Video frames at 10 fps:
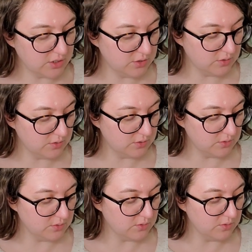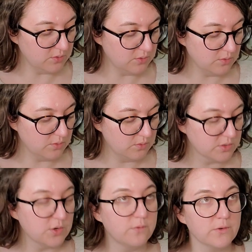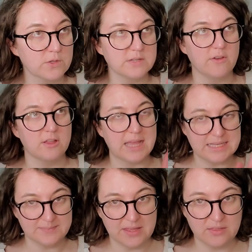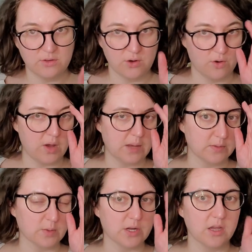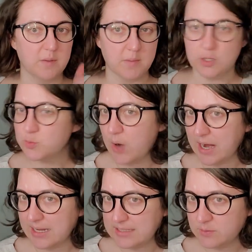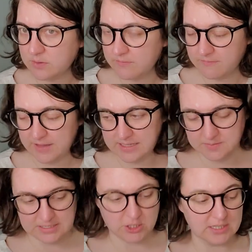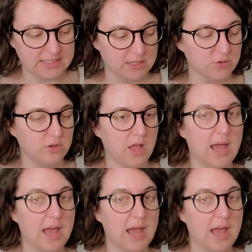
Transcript: to so first of all, last month, you know, I was working on March brackets with Fandom Stitching Central.